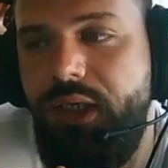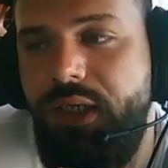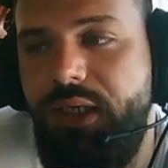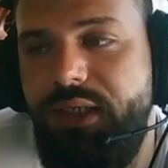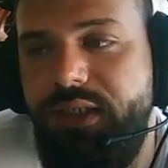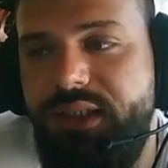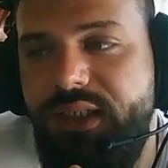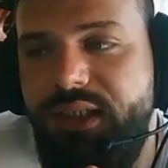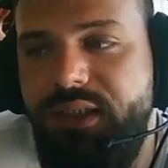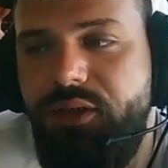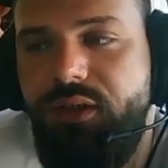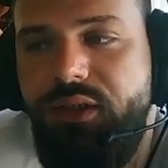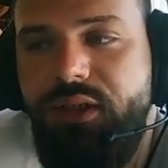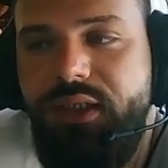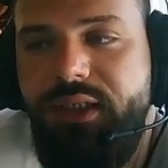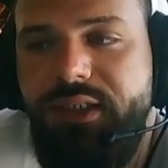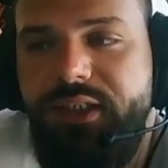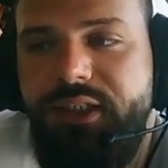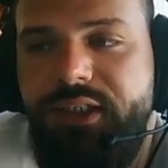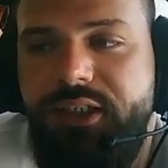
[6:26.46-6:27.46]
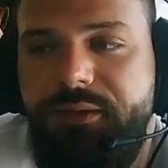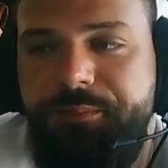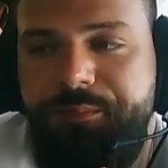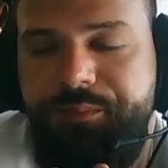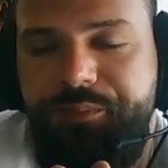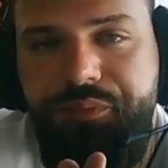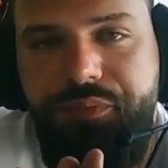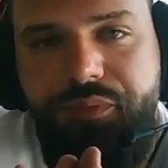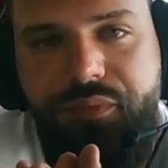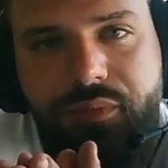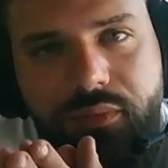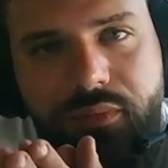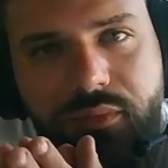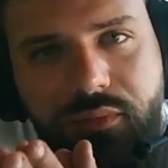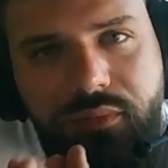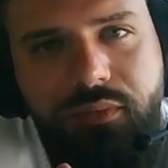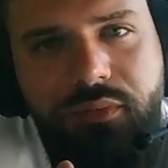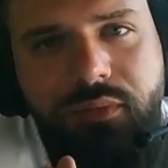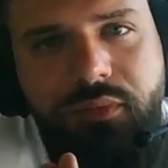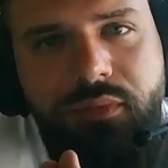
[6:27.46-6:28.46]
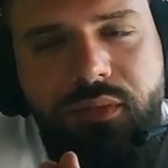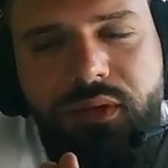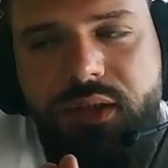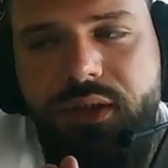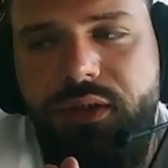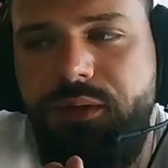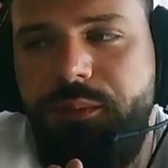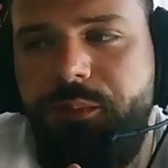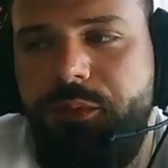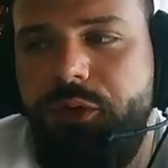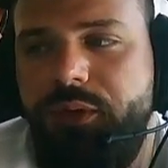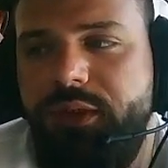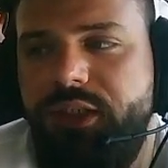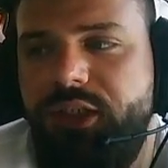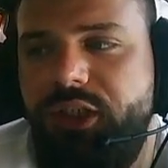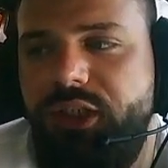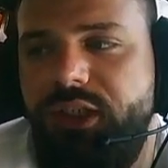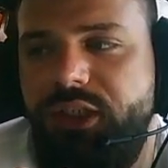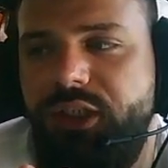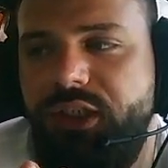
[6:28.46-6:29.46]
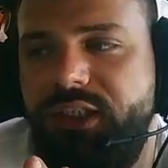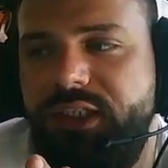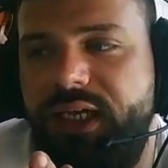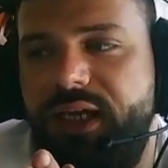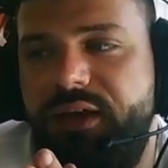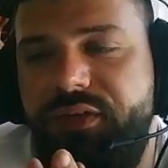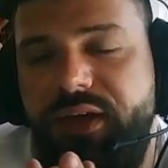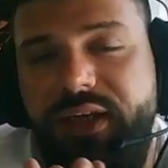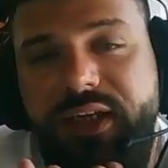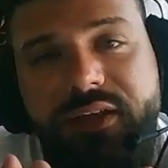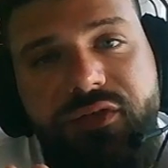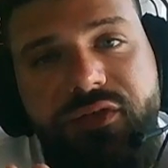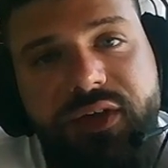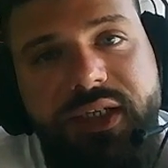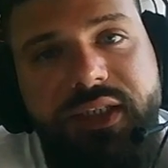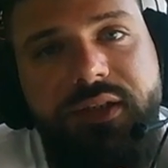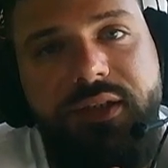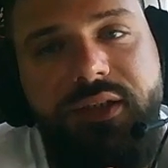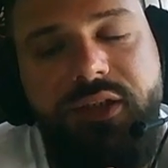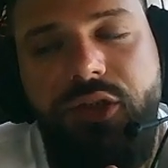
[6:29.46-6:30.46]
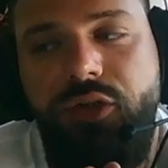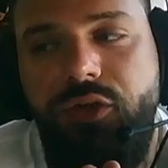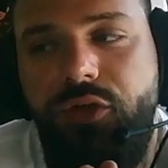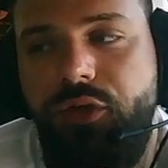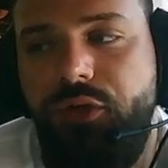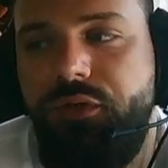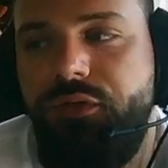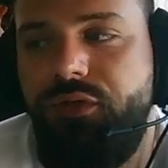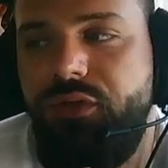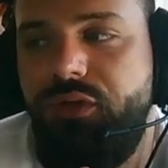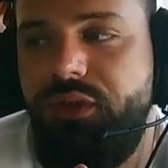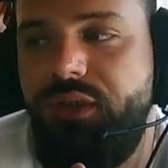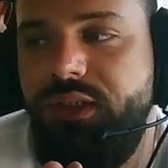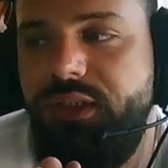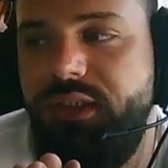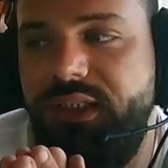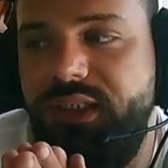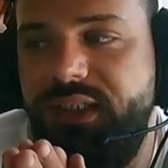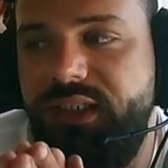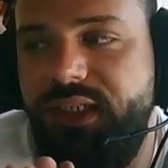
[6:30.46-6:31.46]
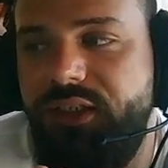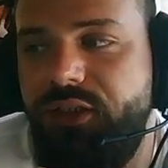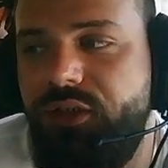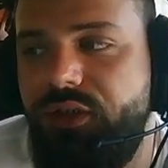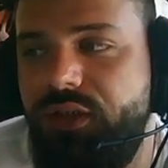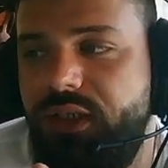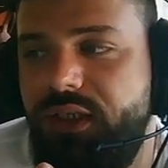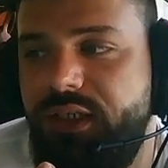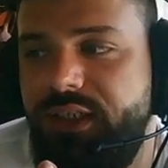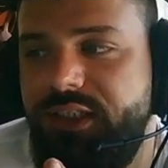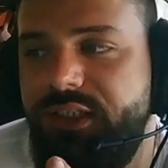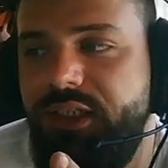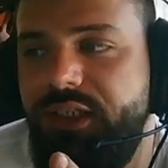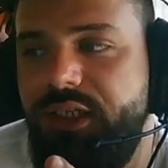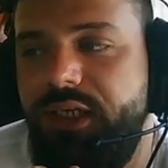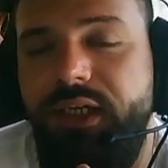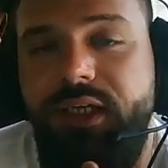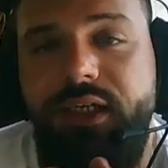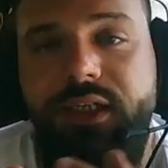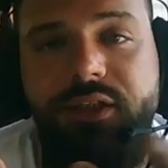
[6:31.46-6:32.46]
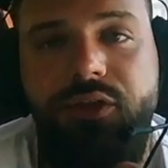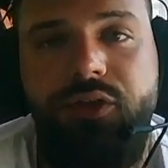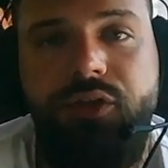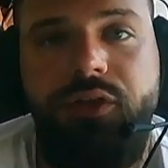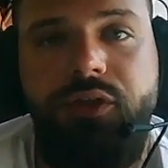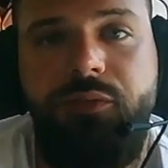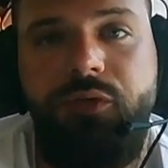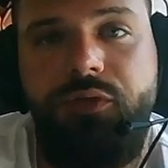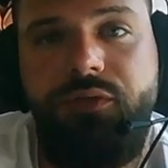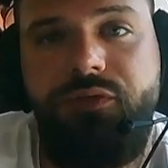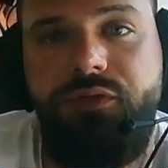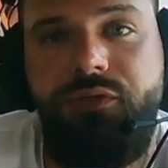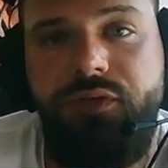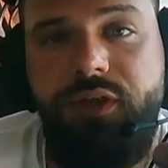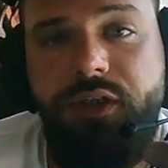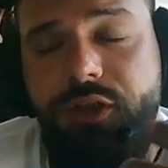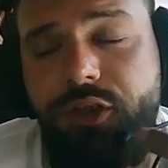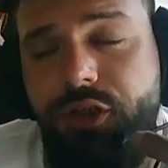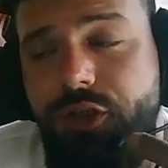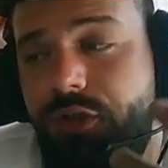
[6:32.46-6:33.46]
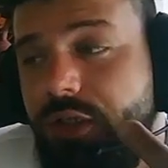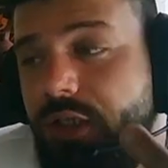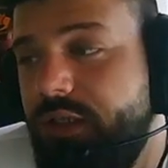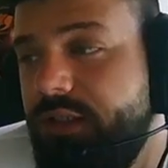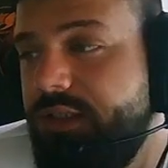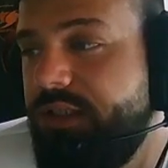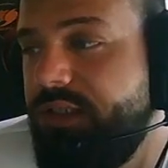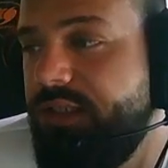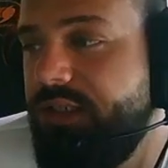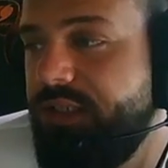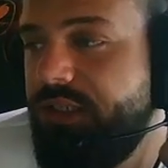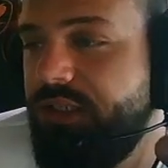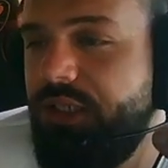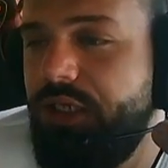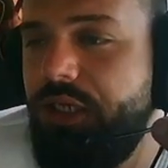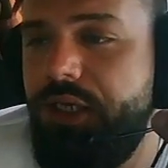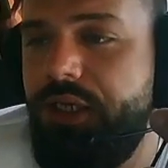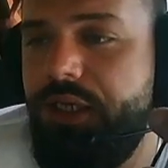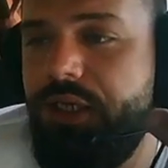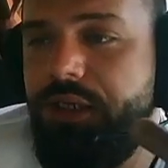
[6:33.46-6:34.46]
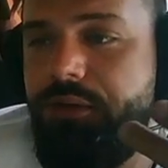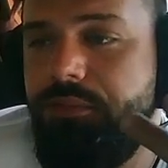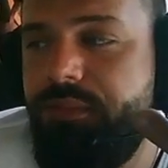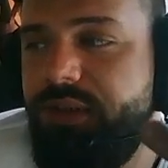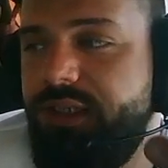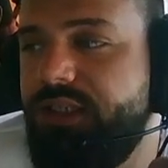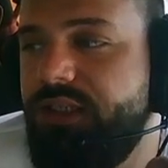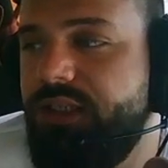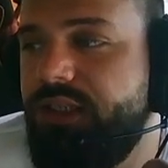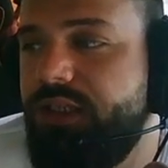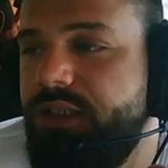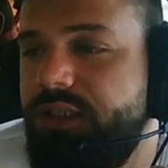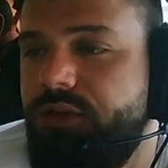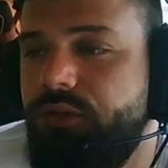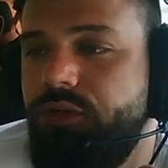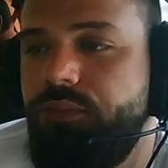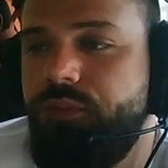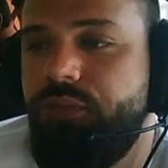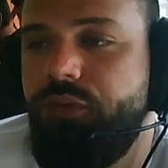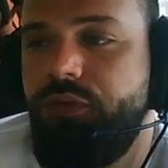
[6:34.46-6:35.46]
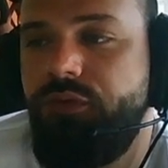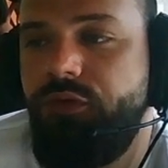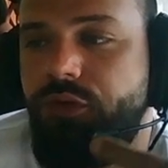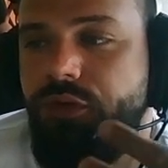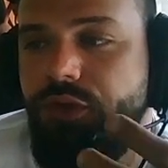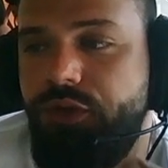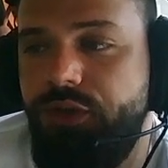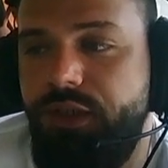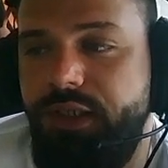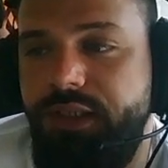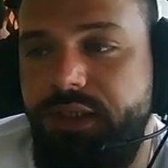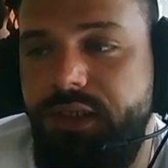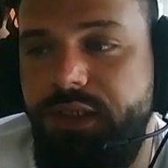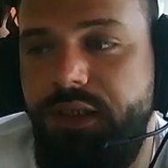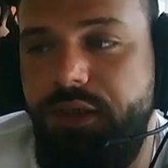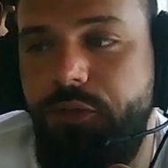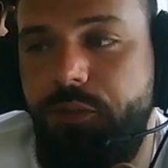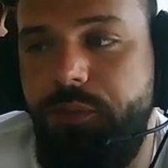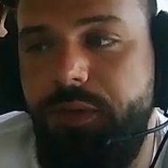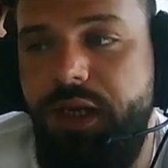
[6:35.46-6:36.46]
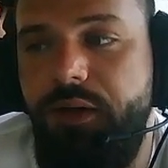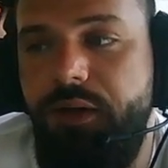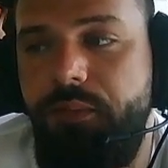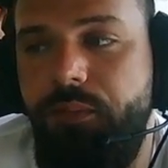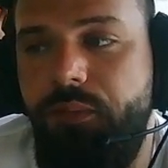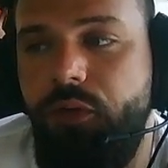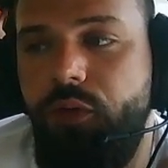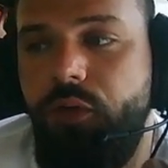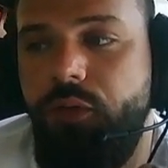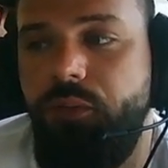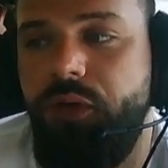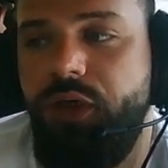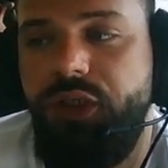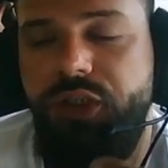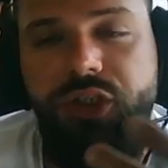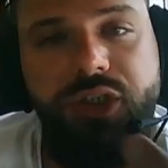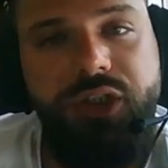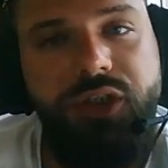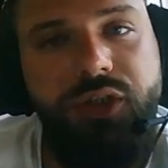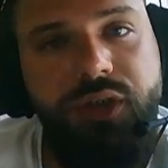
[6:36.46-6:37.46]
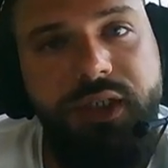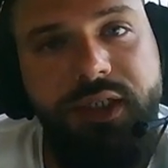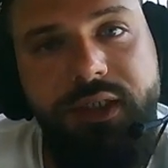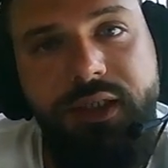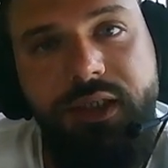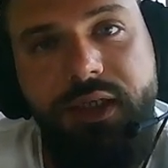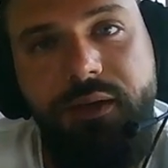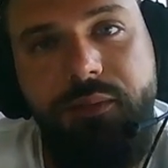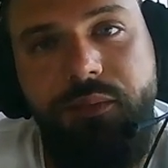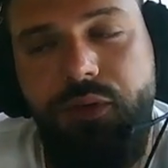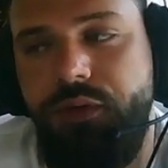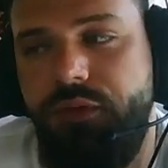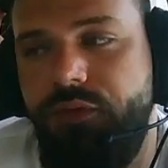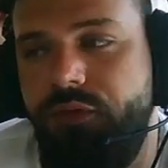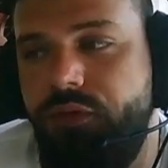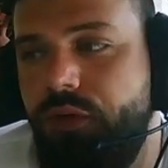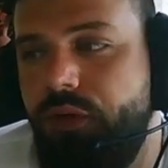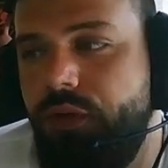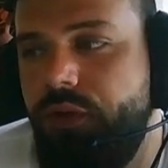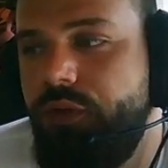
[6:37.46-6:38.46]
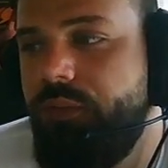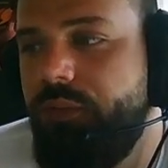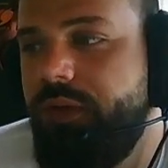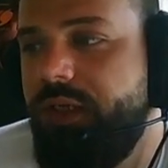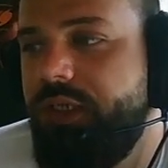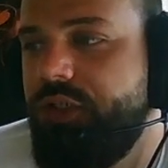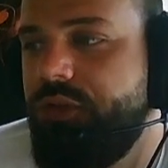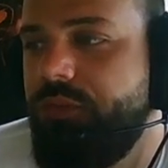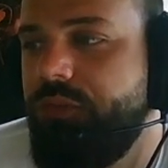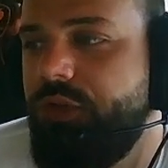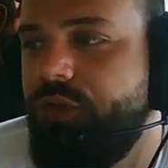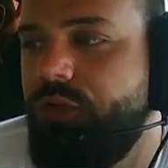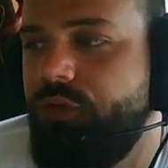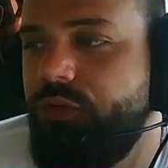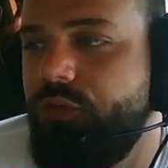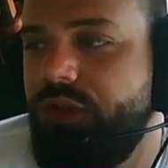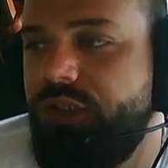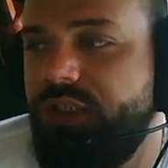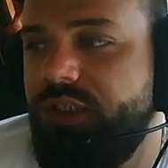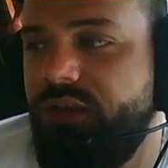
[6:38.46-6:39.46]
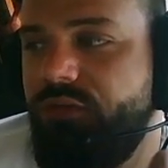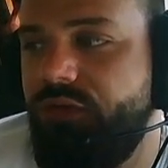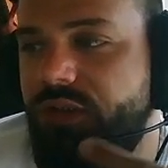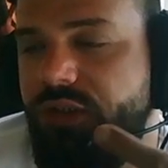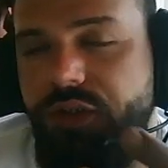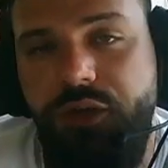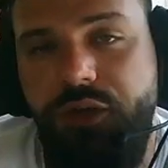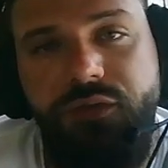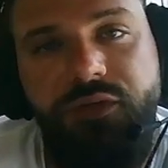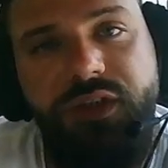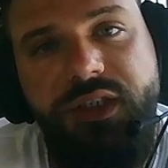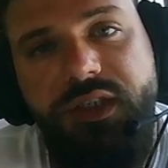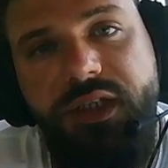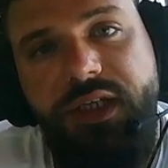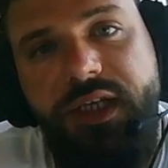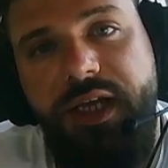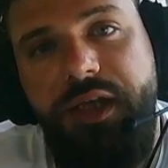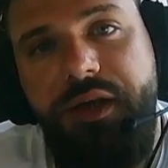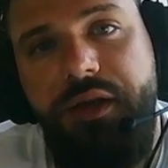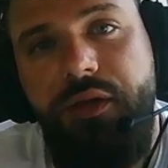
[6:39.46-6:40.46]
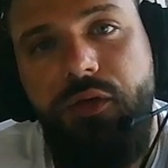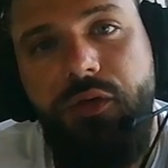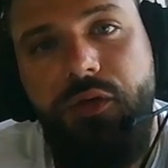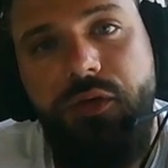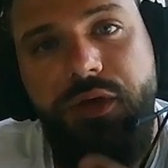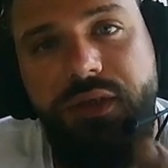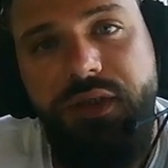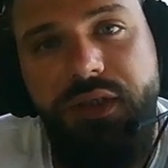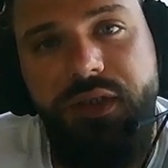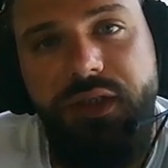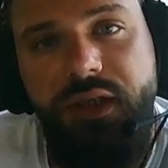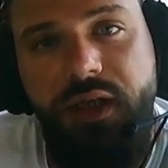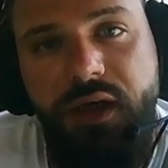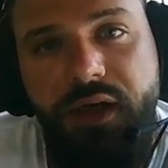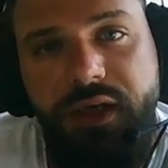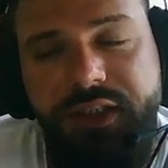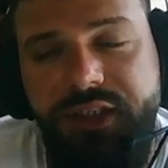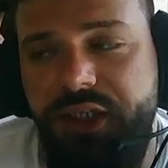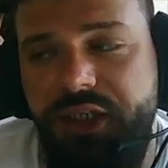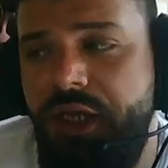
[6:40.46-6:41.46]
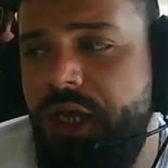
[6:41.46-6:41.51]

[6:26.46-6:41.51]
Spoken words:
centralized crypto exchanges have an advantage over decentralized in terms of functionalities. Basically, to improve your trading, you may employ margin trading, portfolio management tools, several sophisticated order kinds,